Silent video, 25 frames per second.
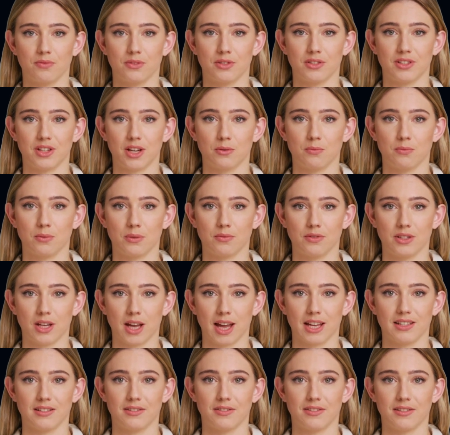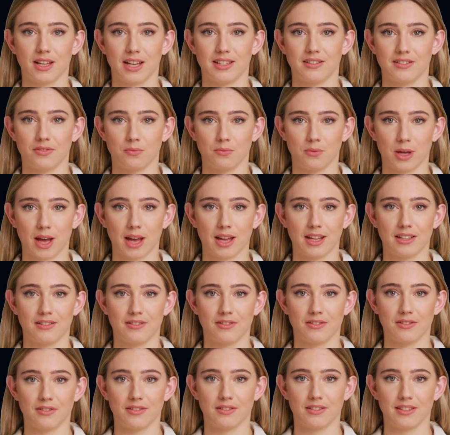To communicate the test
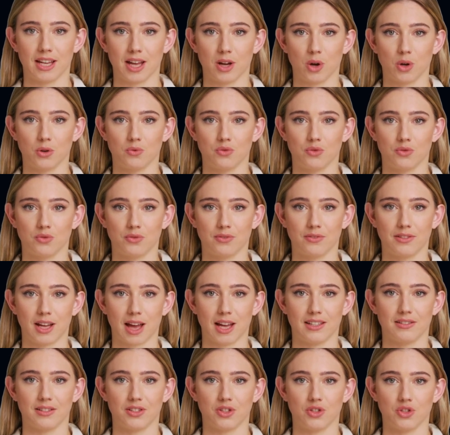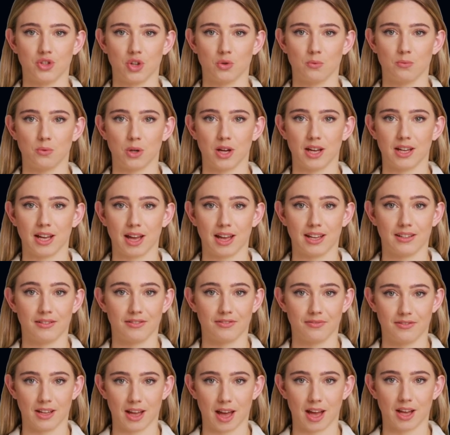plan to stakeholders and ensure
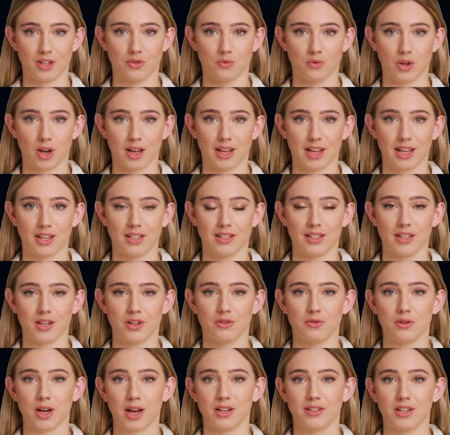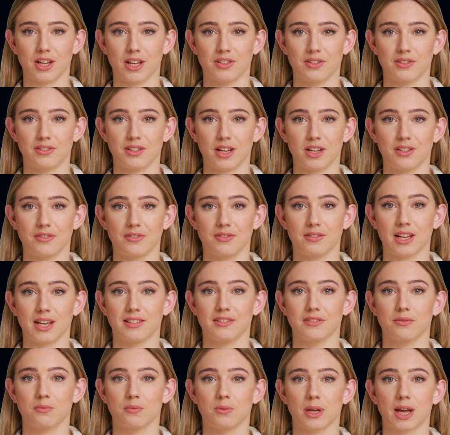buy-in, I create a clear and concise
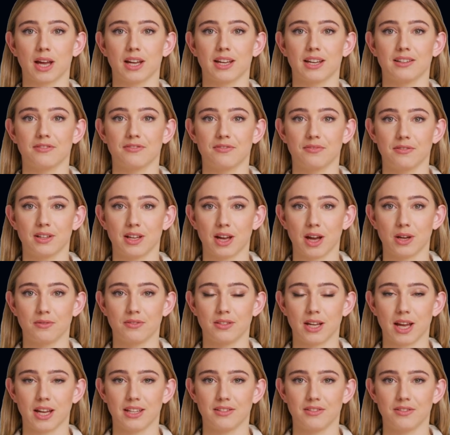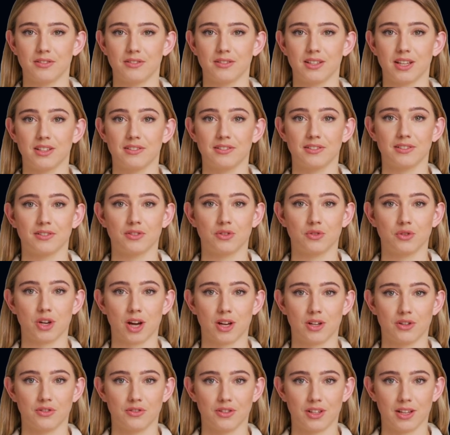test plan that outlines the testing
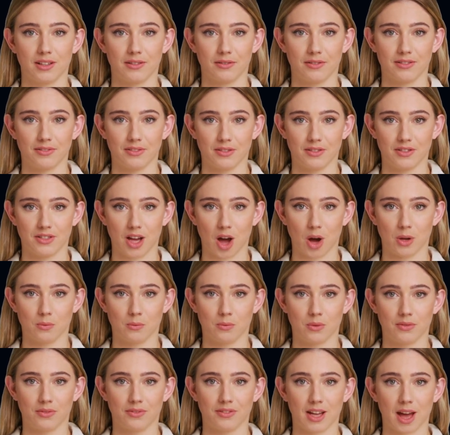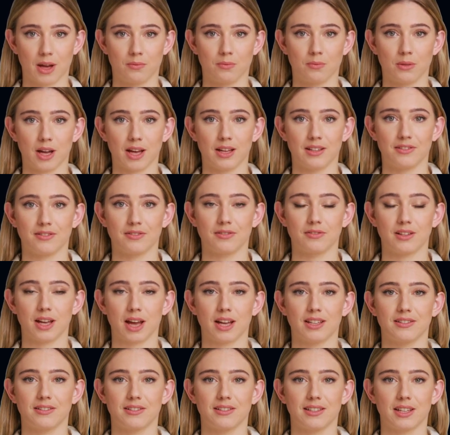strategy, scope, timelines,
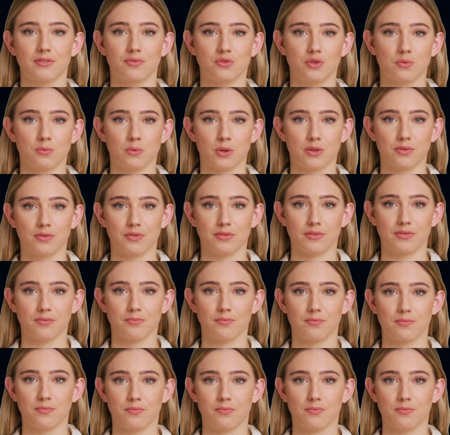and deliverables.